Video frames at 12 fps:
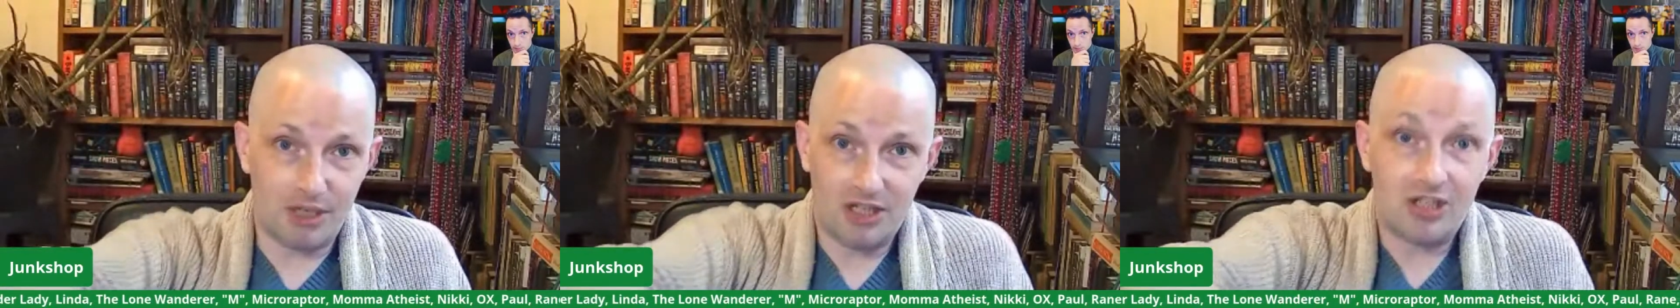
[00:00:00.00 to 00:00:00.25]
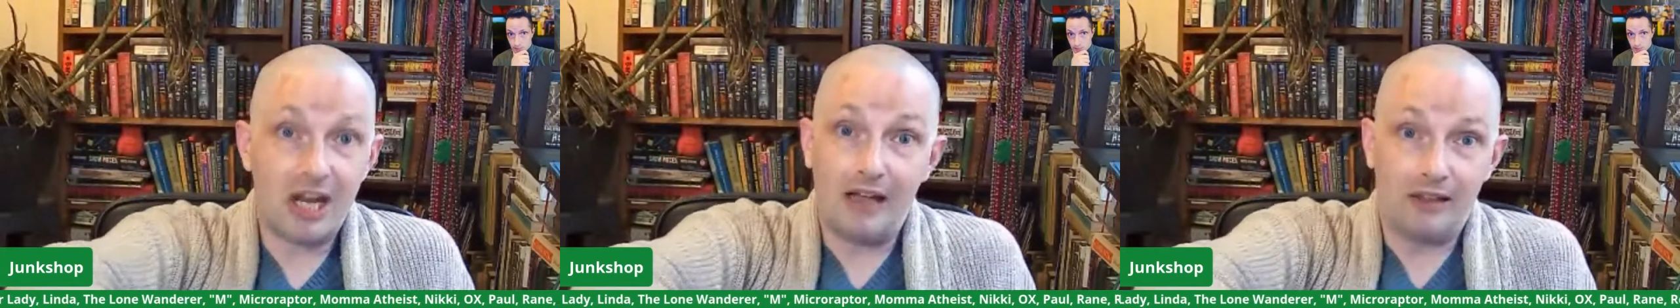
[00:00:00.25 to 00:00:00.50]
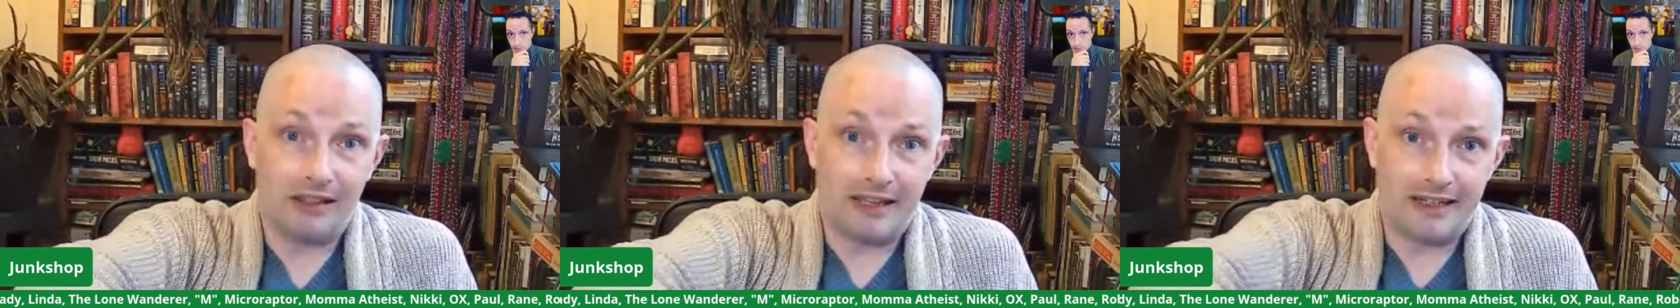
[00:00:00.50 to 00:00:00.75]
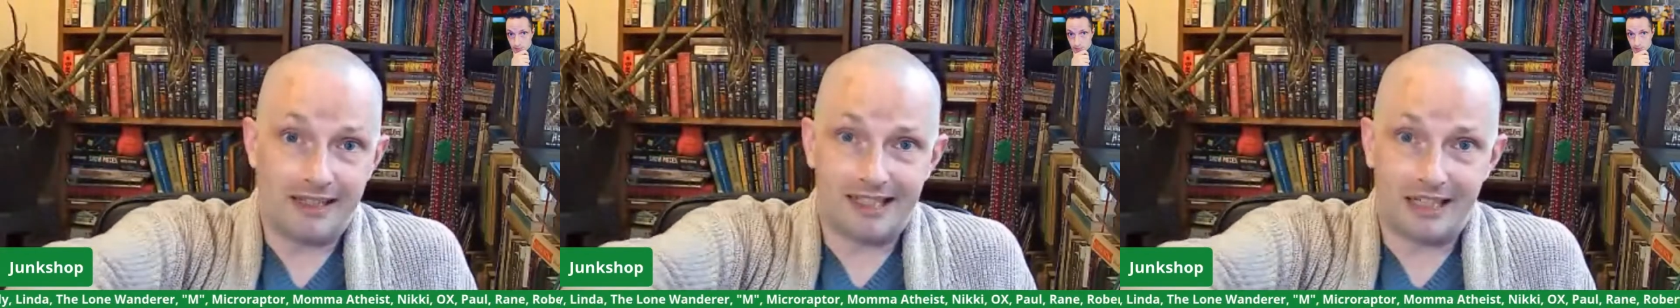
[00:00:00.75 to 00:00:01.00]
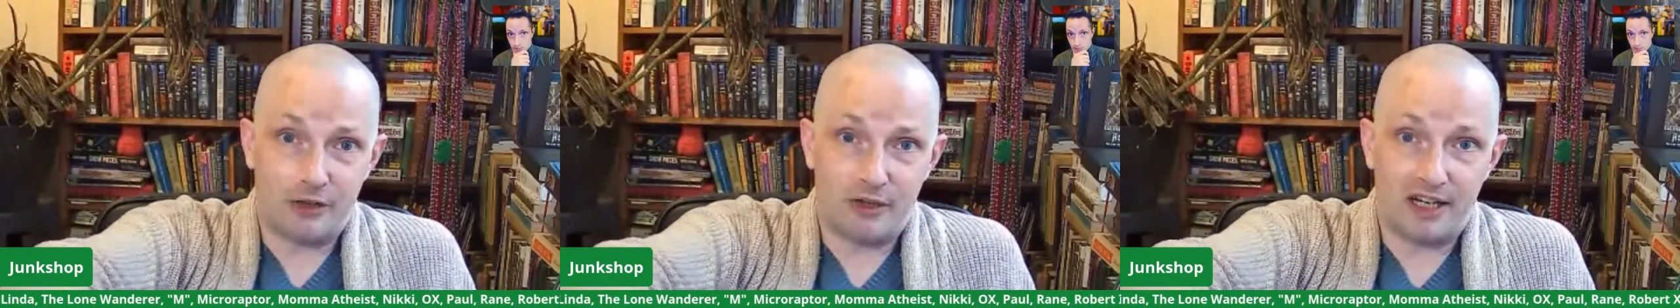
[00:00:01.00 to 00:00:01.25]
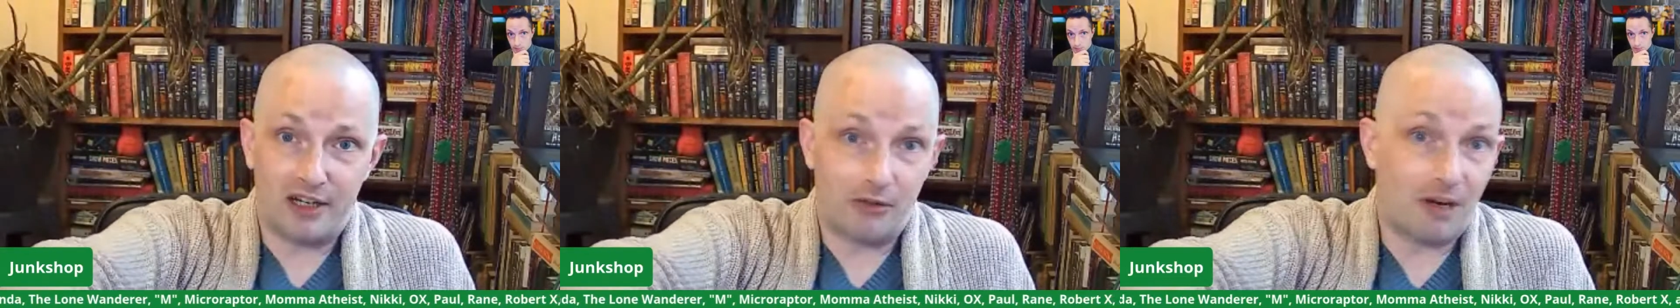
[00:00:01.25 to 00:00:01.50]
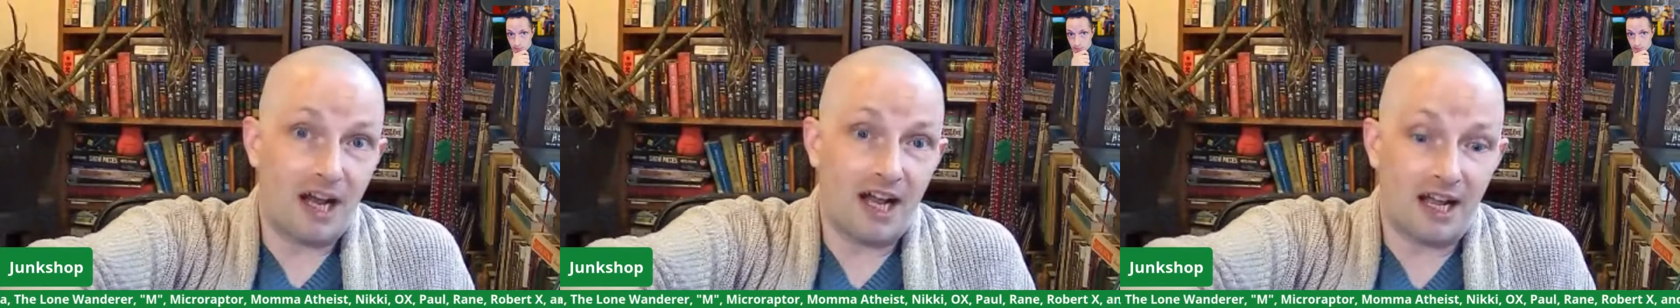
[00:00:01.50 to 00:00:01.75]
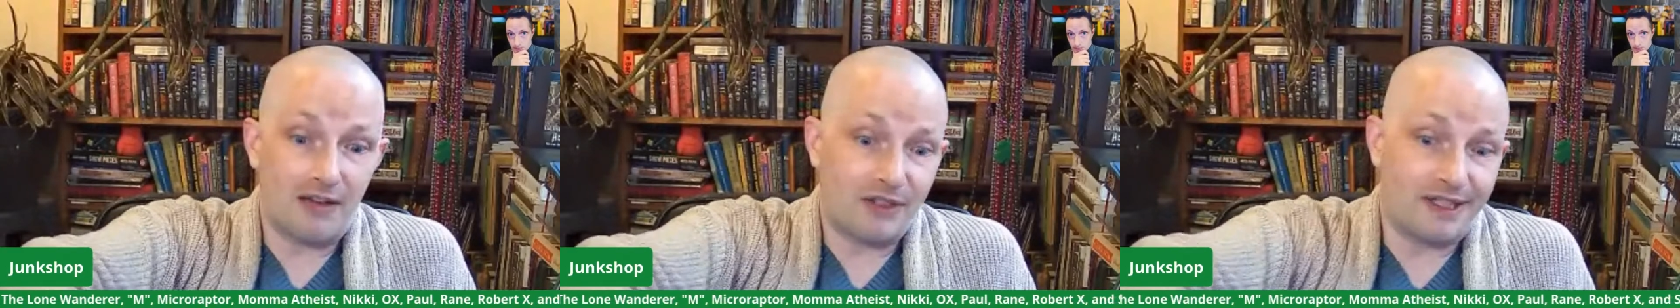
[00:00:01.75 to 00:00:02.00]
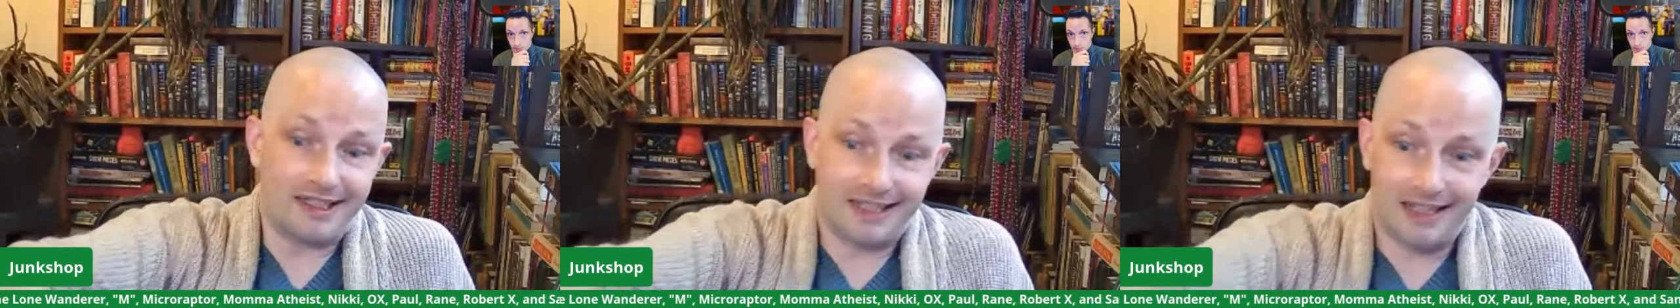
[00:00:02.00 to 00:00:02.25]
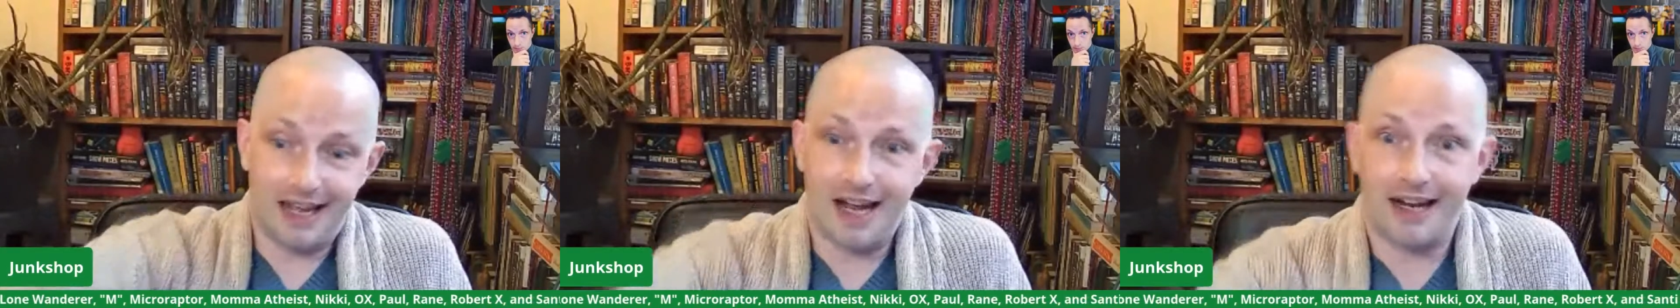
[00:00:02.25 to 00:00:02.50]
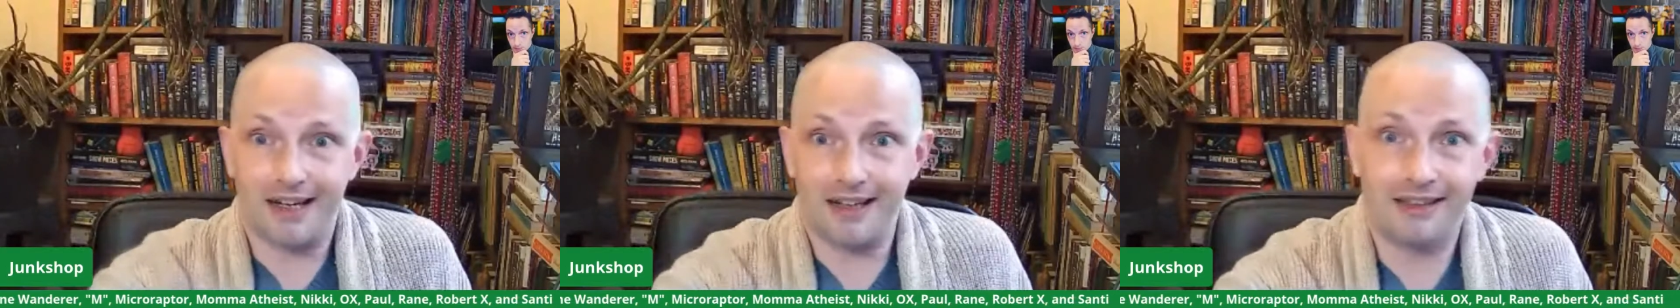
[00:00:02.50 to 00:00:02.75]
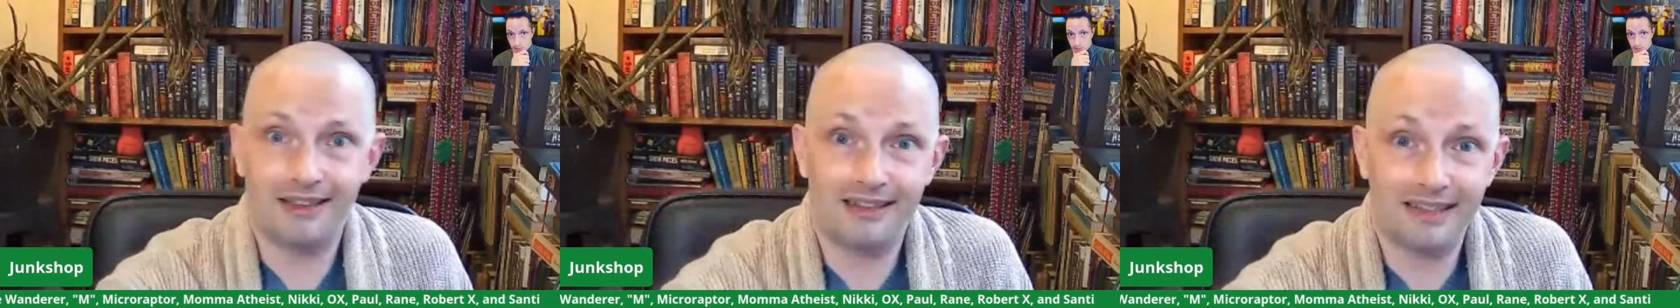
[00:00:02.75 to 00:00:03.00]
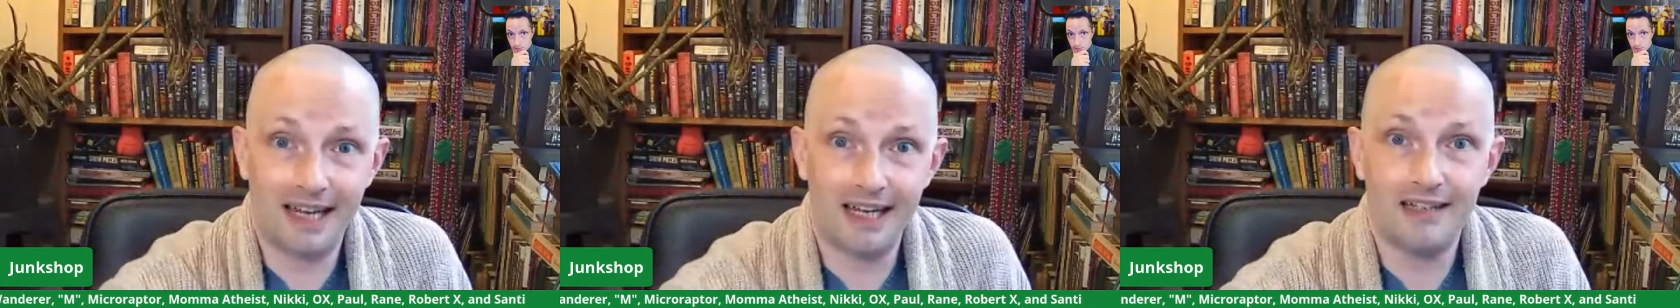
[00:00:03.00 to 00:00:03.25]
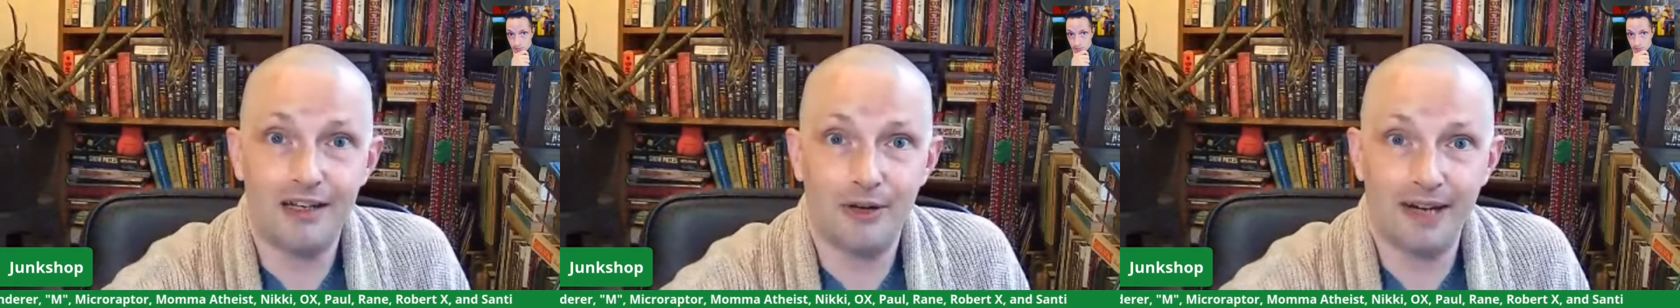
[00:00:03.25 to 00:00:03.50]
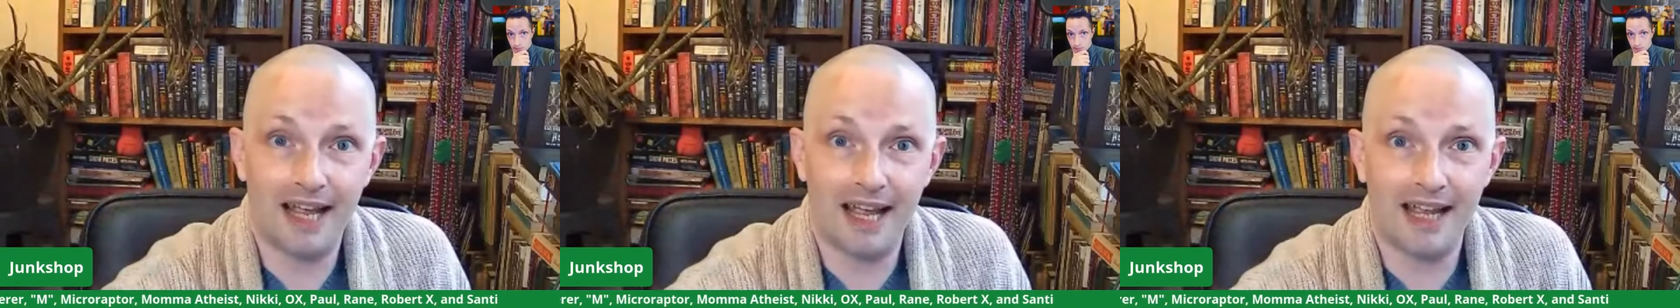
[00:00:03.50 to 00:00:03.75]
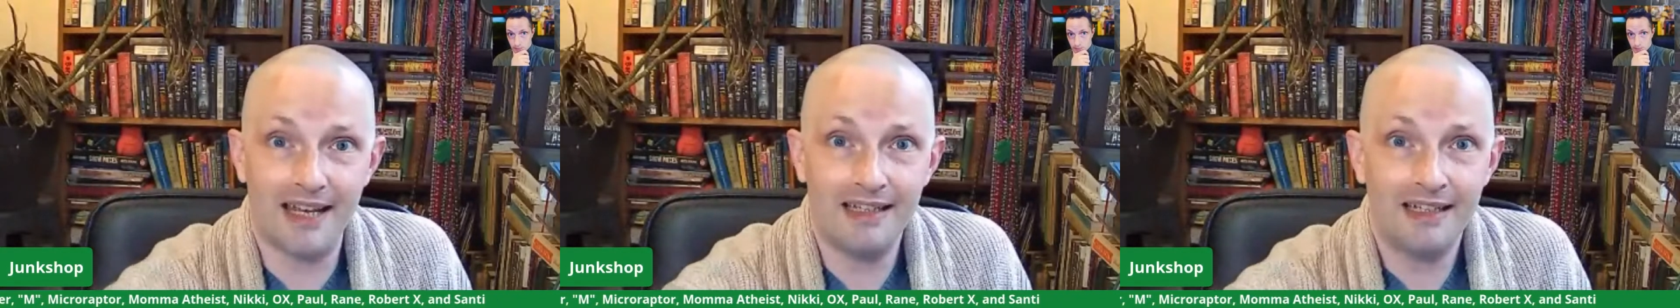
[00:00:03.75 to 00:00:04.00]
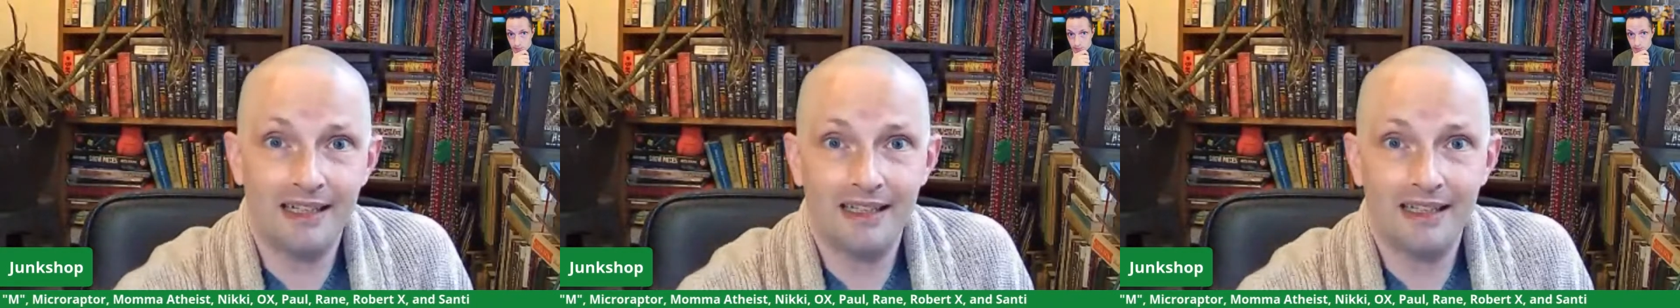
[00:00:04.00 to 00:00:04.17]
until the Assyrian arrives and is knocking at the gate going, hey,